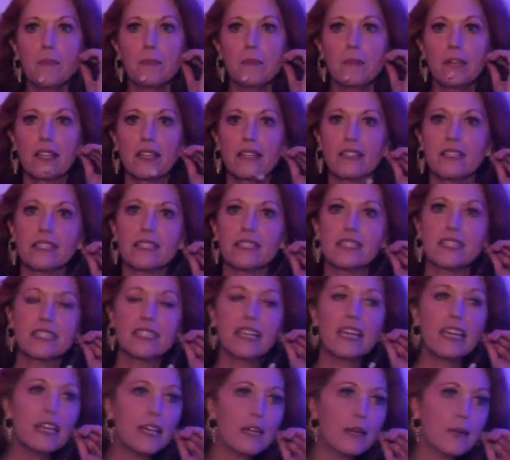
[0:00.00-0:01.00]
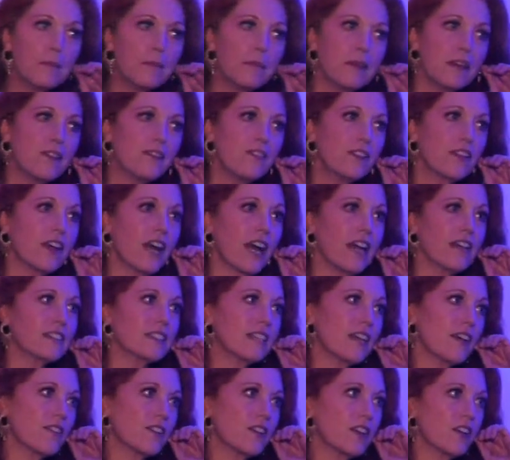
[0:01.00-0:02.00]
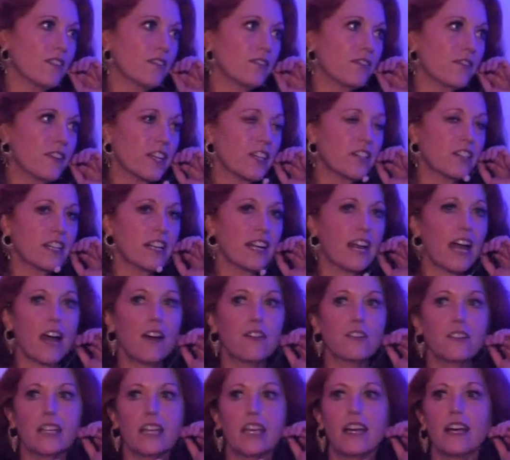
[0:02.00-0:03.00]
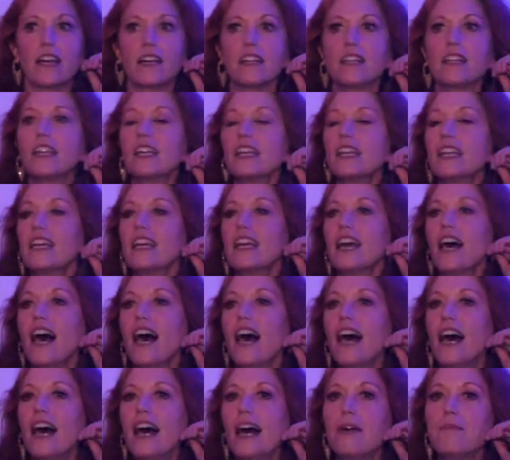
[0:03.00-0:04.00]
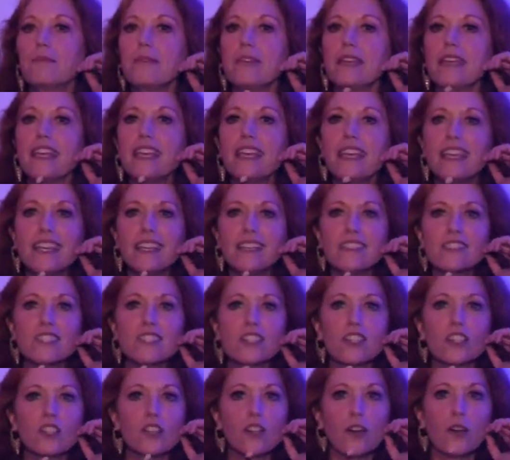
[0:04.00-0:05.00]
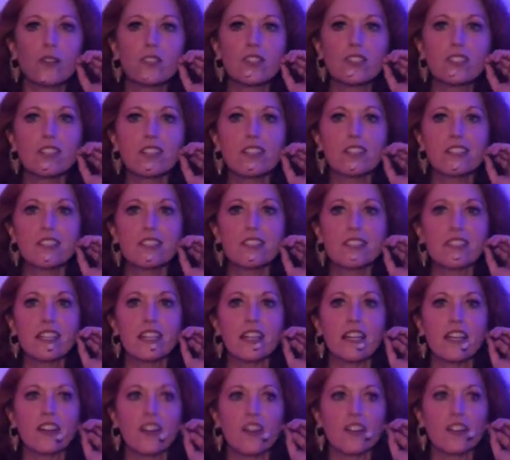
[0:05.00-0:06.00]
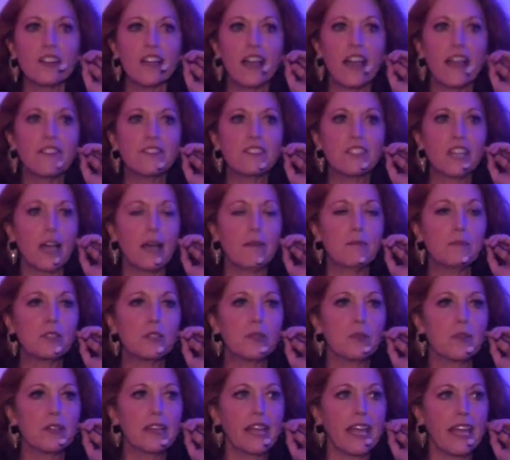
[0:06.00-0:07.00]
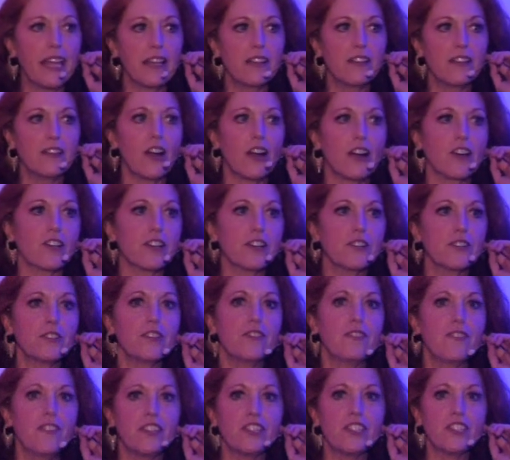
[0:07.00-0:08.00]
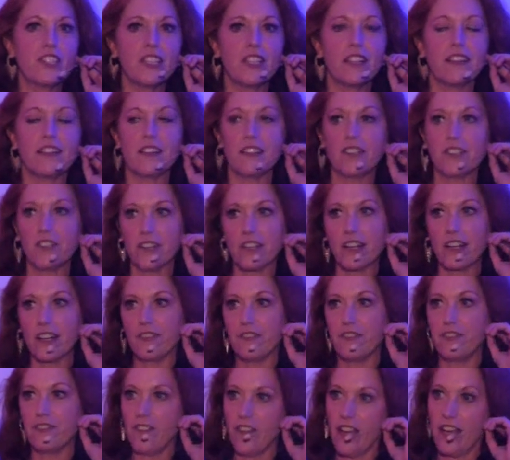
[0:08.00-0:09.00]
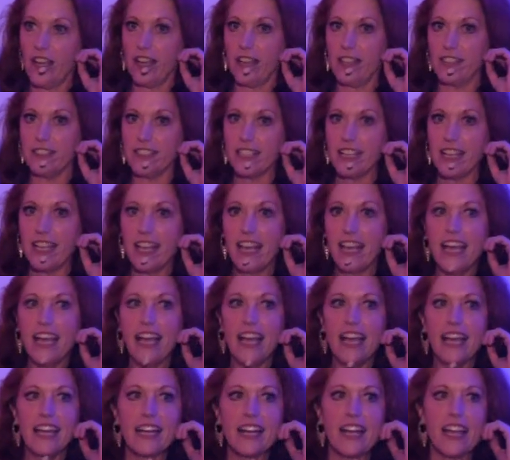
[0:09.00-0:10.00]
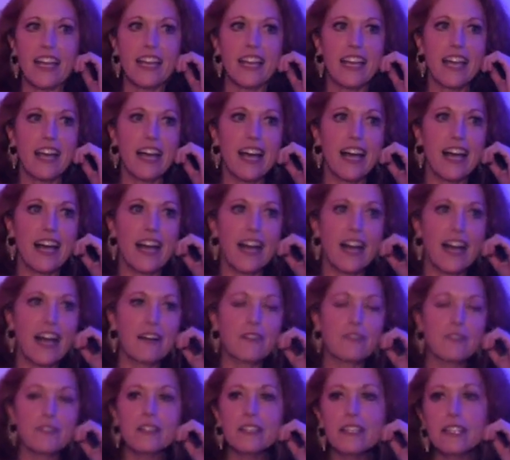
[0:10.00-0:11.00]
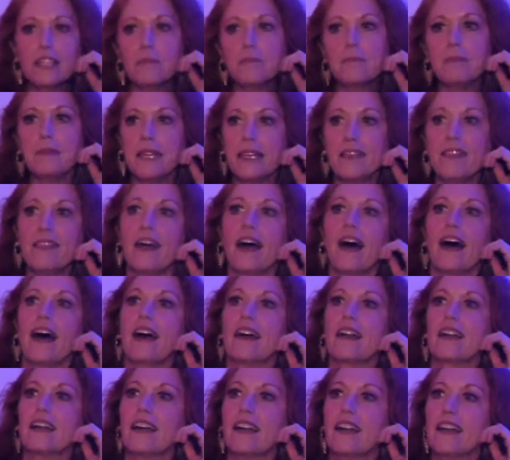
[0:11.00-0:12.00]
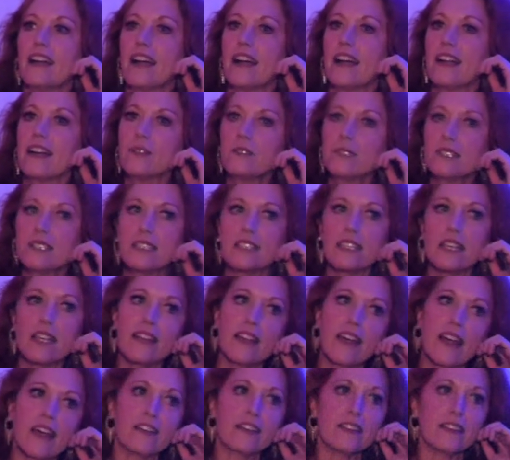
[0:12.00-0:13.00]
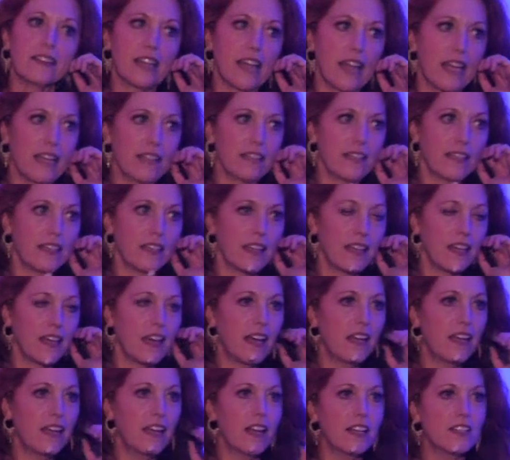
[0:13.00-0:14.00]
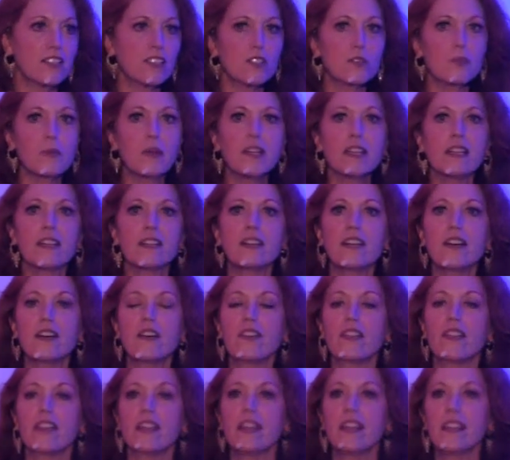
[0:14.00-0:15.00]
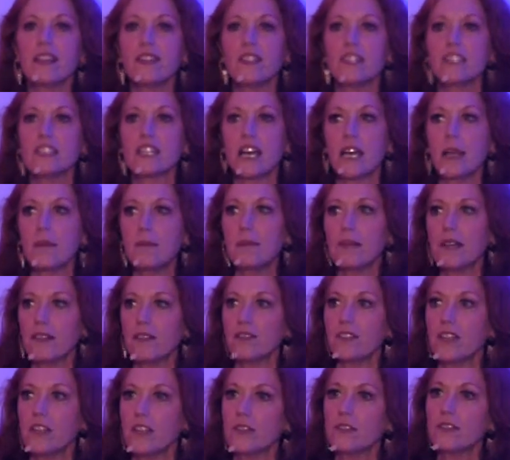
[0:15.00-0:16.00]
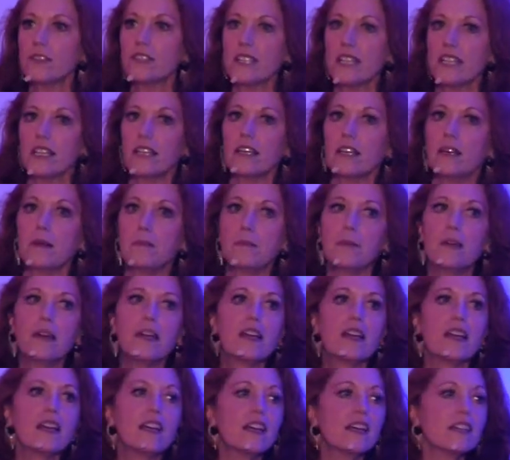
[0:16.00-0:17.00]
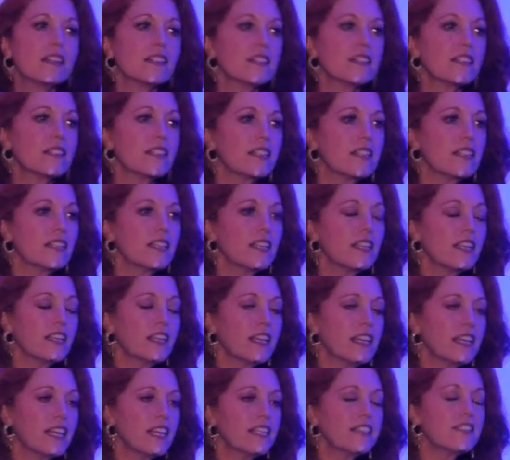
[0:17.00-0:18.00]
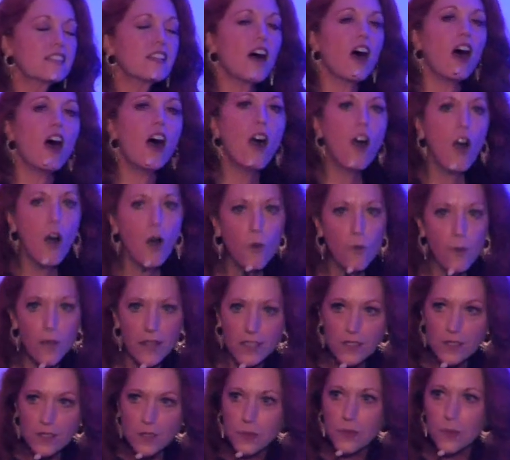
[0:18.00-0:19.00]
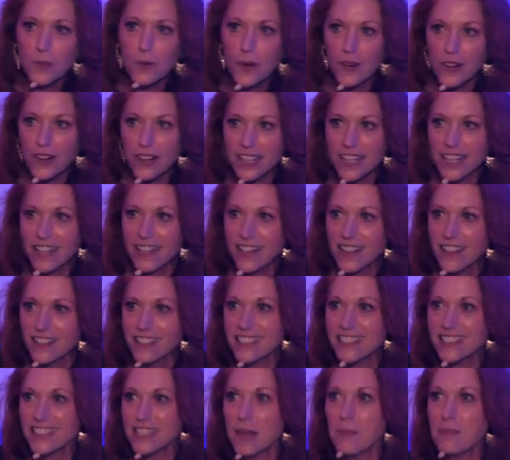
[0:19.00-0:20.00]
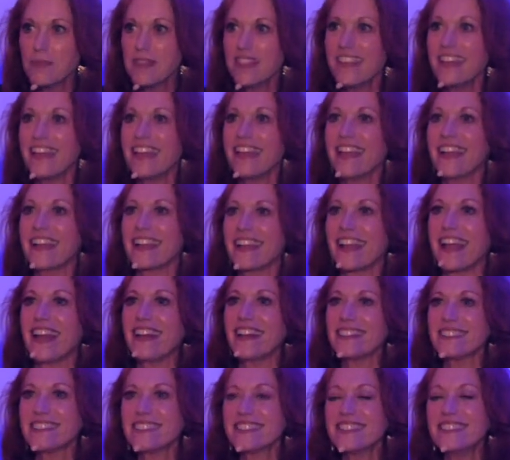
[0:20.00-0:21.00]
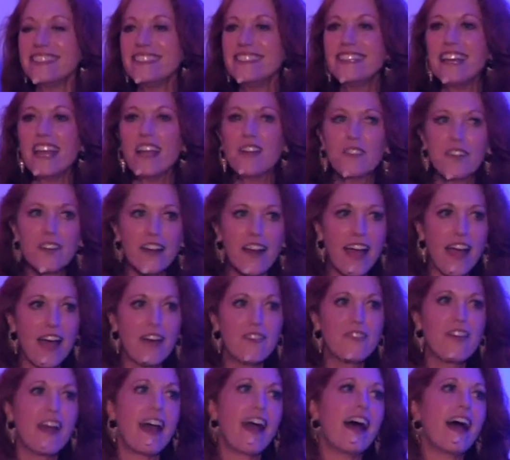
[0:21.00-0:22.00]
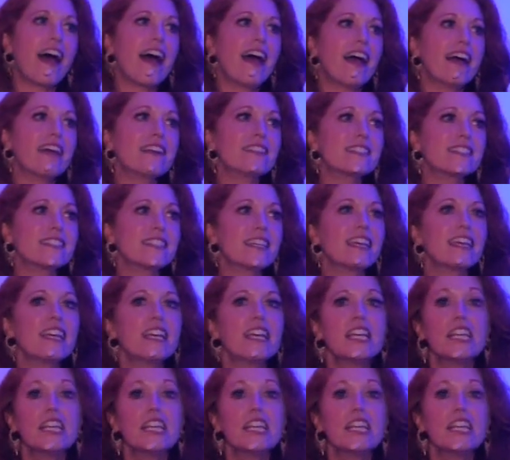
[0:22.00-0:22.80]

Because Tim, if you guys haven't all figured it out yet, um, he is the closest in our lifetime to a Leonardo da Vinci that you're going to find. And I, I really mean that. I, I don't say that lightly. I, I just want you to know that in the time that I've known Tim, he's always working on something and it's never half-assed.